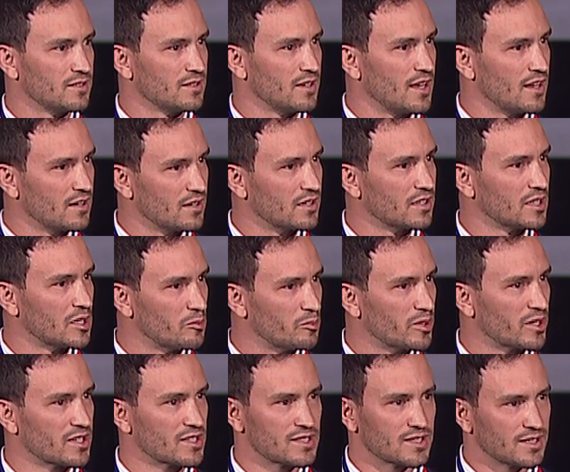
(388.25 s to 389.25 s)
at an
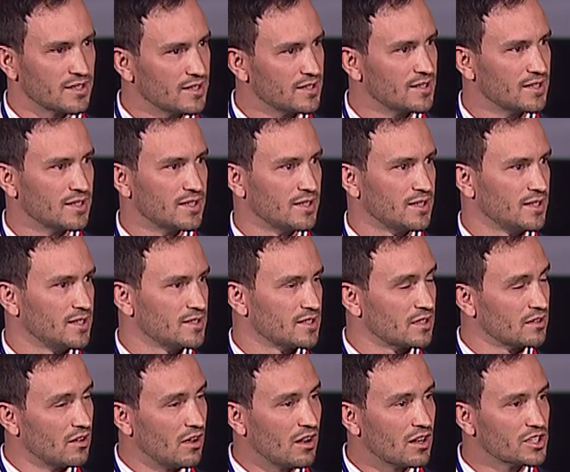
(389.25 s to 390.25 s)
Olympics. And it's a
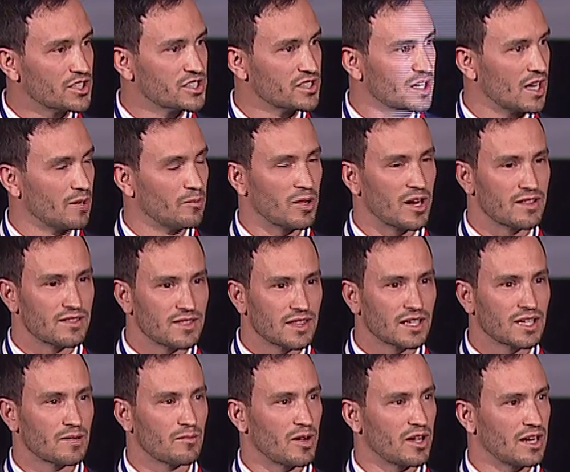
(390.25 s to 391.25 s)
long shot, but I think
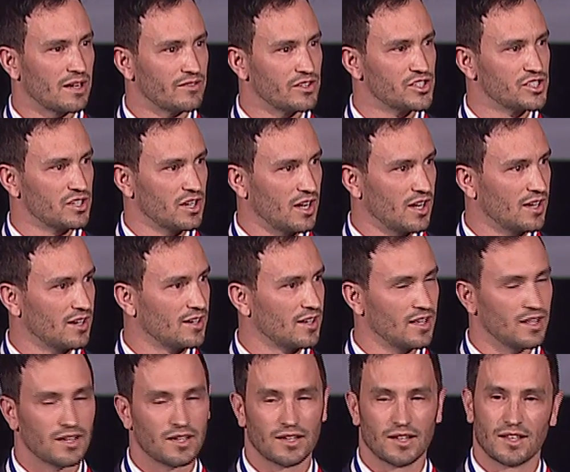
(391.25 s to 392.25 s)
I might have a shot.
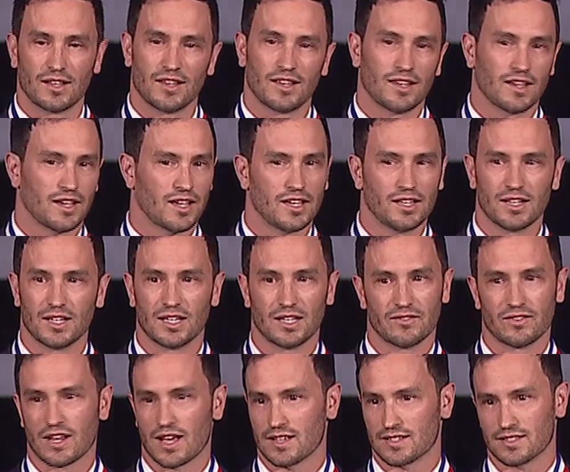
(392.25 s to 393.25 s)
And he didn't
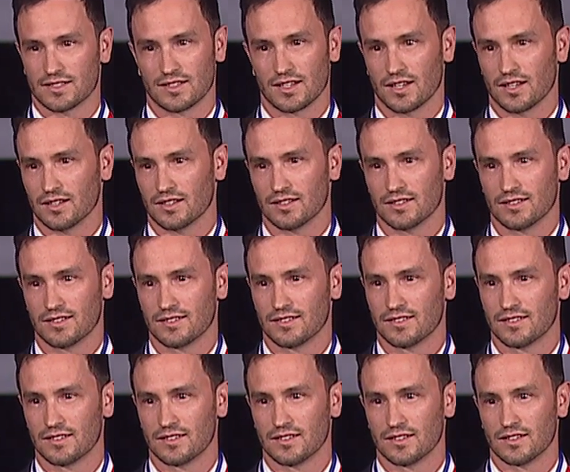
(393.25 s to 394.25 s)
even hesitate.
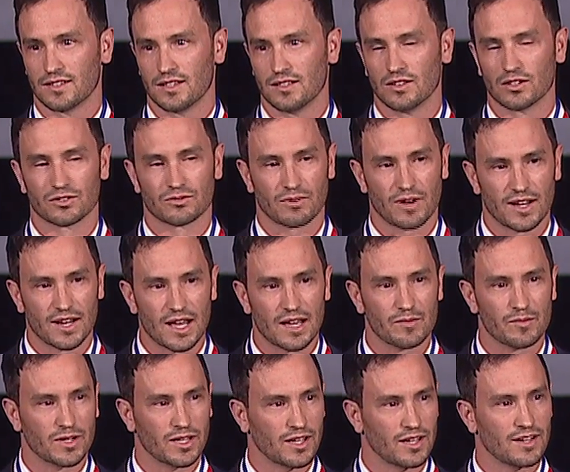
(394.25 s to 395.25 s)
He looked right at
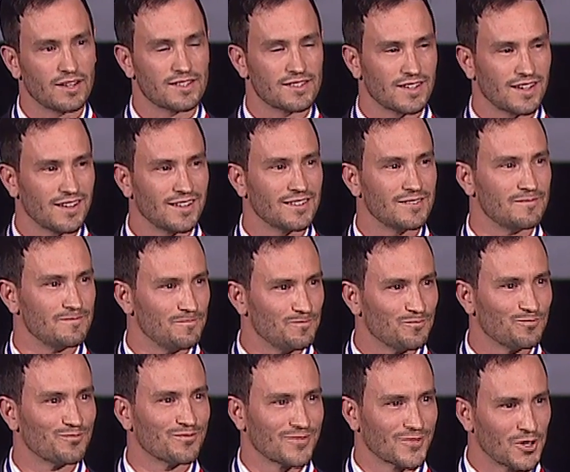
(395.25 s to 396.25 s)
me and he said,
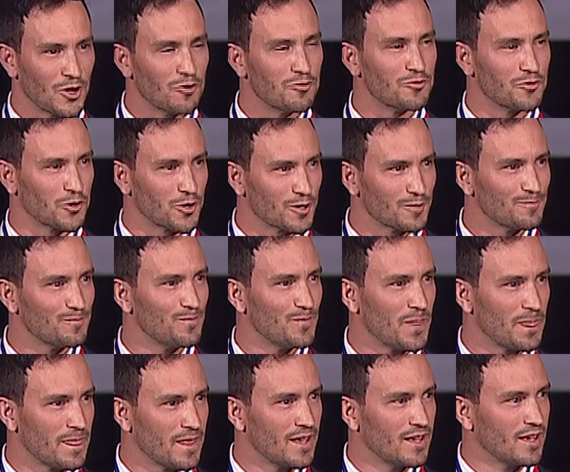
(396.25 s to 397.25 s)
go for it.
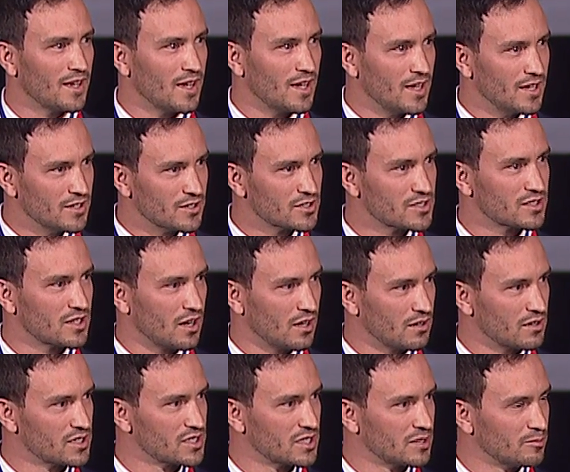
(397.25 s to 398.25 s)
And your
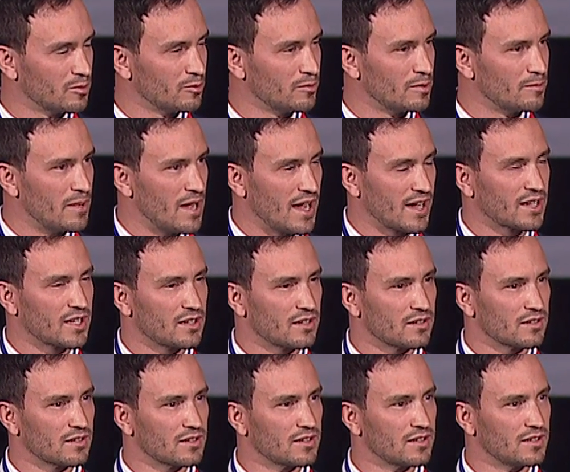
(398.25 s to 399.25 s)
scholarship will be back
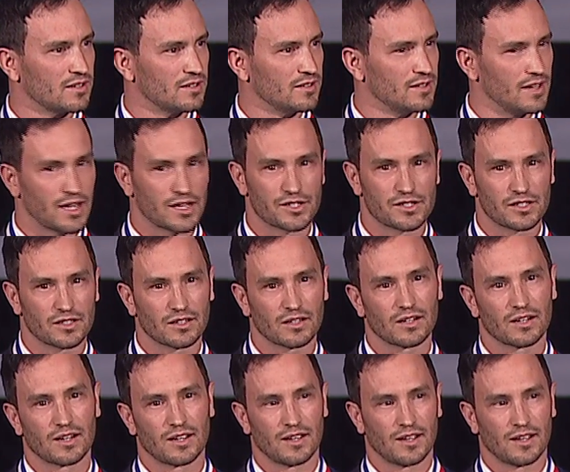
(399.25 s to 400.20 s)
here next year.